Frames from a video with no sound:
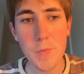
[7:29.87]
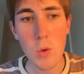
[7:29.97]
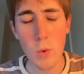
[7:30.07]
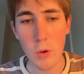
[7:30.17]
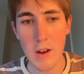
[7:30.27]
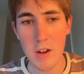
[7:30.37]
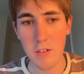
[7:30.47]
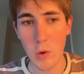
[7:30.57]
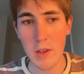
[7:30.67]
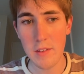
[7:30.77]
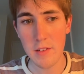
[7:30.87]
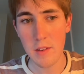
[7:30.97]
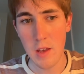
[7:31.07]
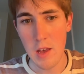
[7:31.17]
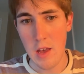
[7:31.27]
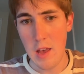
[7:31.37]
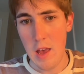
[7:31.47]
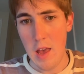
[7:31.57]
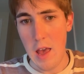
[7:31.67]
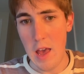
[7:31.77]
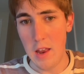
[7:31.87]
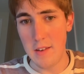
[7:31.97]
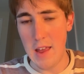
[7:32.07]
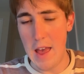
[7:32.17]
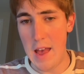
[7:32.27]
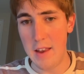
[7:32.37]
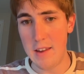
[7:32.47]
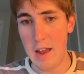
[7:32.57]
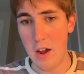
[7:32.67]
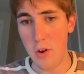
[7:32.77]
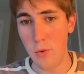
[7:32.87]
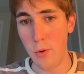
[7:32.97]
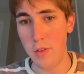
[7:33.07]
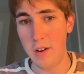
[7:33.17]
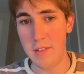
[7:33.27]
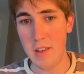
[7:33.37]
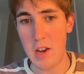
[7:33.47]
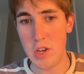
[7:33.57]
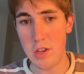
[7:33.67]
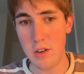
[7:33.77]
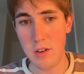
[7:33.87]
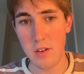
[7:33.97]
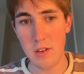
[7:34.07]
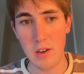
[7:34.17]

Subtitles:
We create a request and add our authorization,